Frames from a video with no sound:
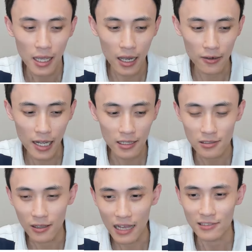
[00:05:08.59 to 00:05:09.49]
All right,
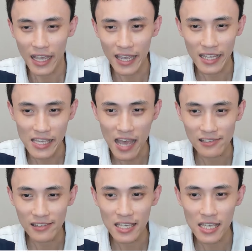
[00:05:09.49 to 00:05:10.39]
so let's hit
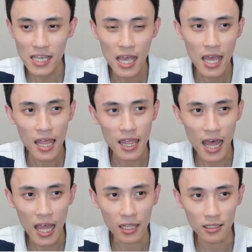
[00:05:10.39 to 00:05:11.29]
ESC,
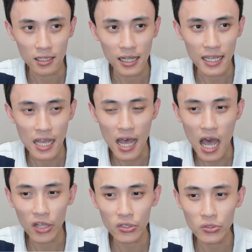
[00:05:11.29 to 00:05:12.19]
then click on
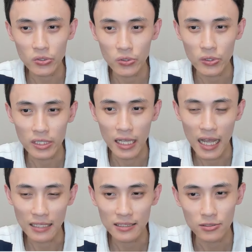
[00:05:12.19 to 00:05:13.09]
undo. Then
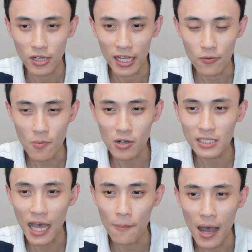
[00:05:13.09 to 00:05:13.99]
let's try it one more
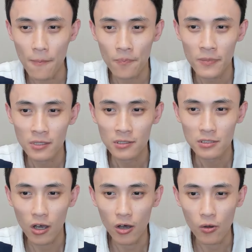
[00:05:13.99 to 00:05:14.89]
time.
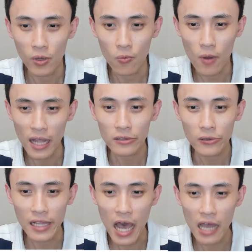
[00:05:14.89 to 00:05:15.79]
So we want
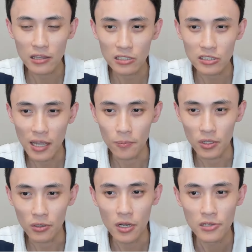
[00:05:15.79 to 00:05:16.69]
to lock this
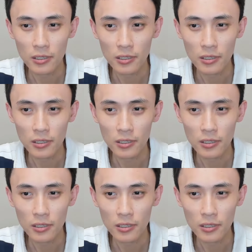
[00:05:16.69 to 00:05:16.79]
number.